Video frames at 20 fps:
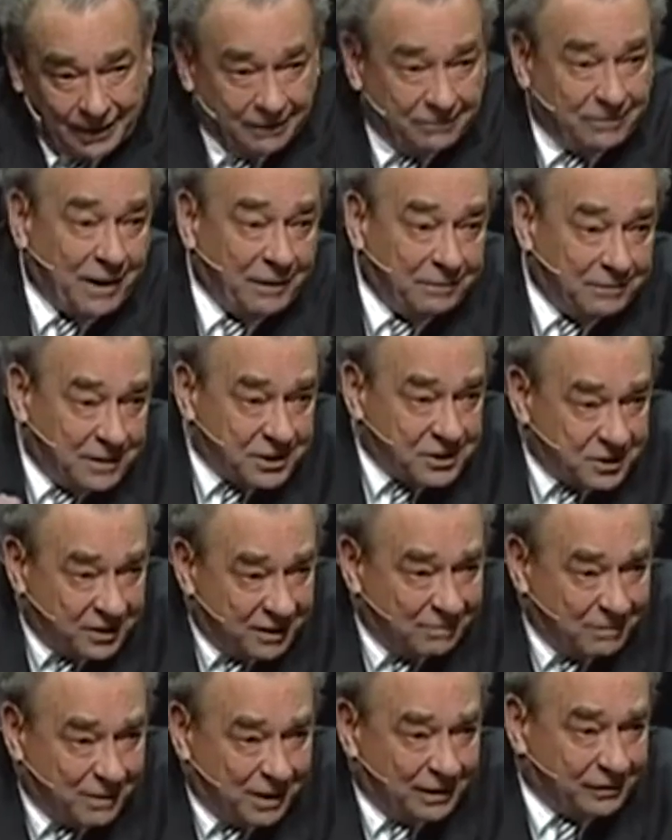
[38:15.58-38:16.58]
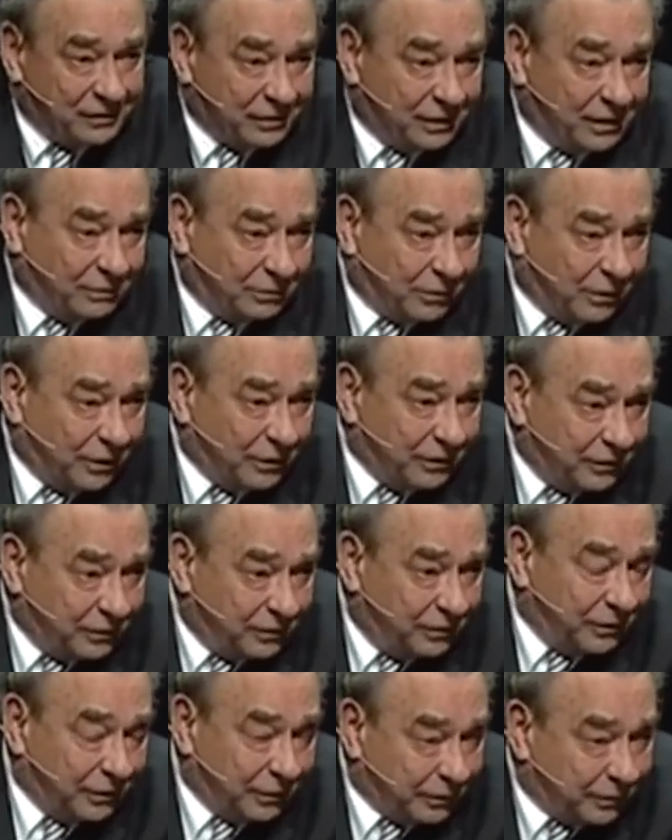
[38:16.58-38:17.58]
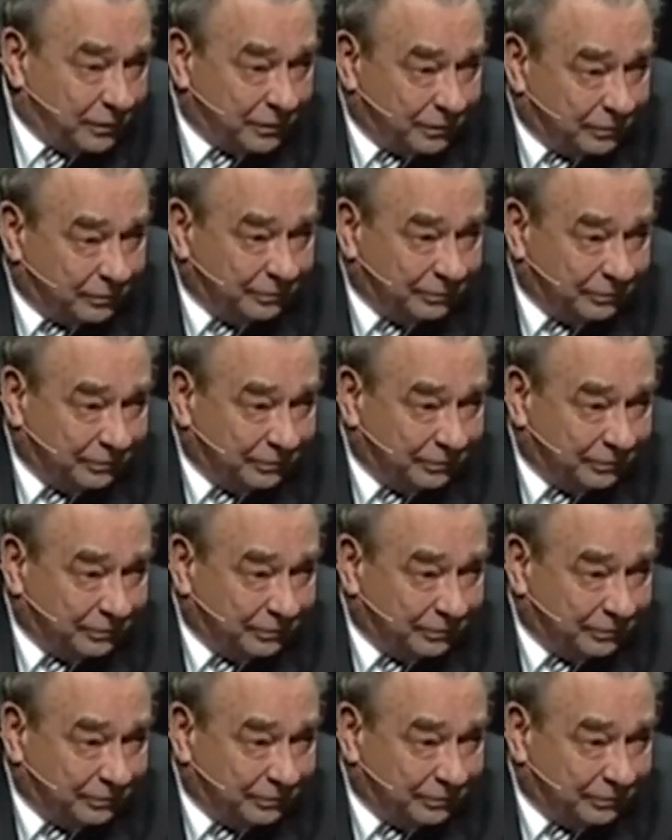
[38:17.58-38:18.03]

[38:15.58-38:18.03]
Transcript: if I've deceived myself all these years,